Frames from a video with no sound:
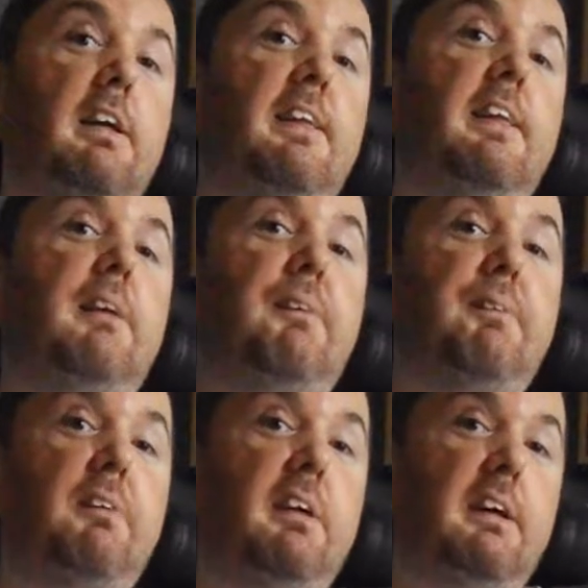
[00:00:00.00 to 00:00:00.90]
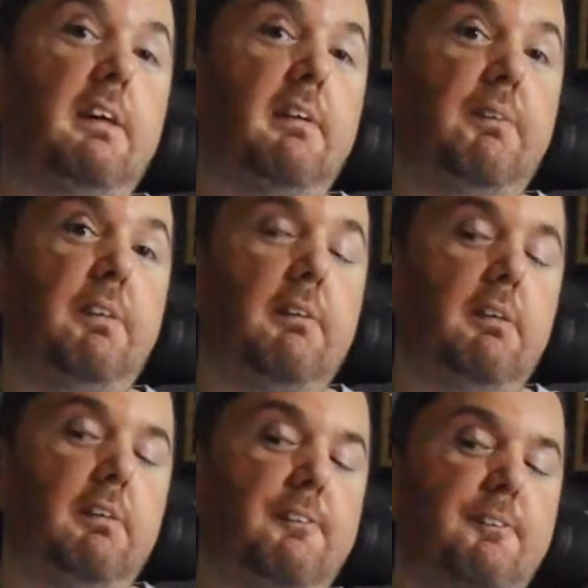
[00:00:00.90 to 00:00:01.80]
That was my echo going
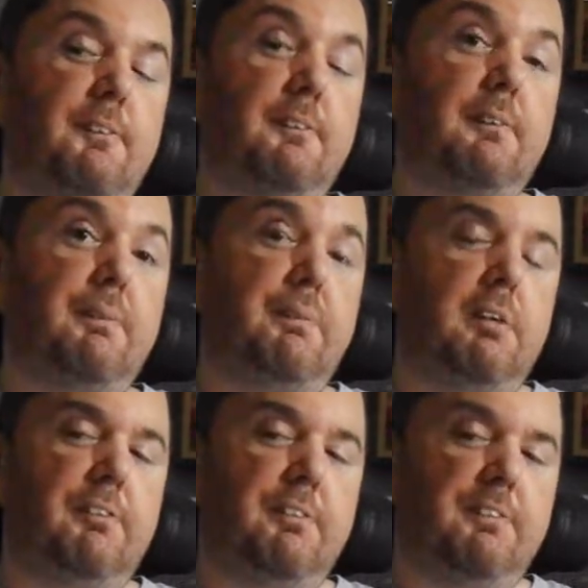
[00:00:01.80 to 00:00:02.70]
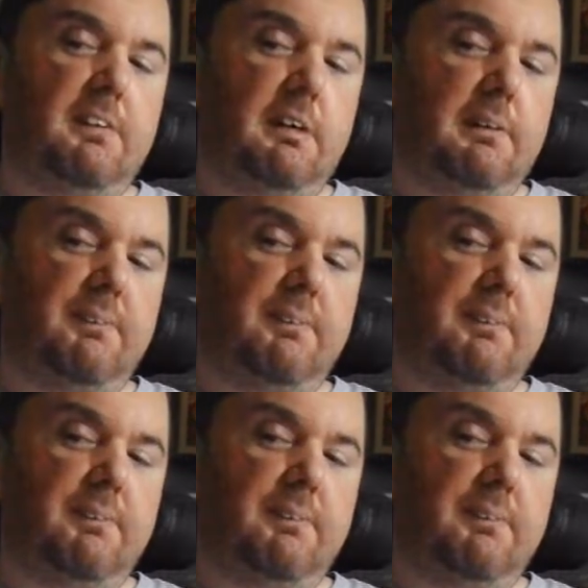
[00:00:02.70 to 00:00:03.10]
off. Apologies for that.